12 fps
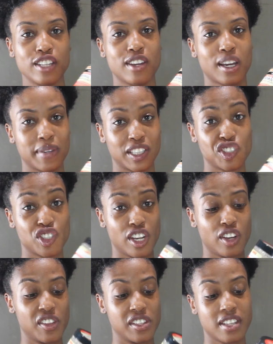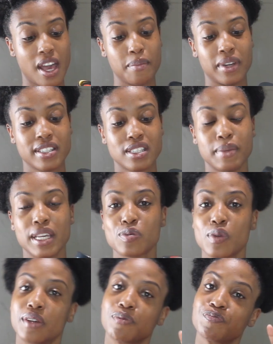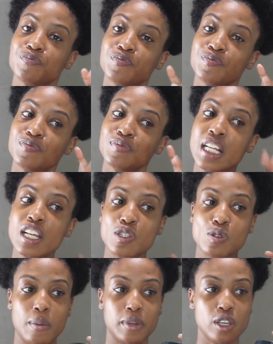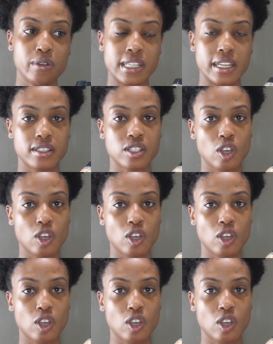I talk about this gel all the time, but it's the best one. So I'm gonna use it.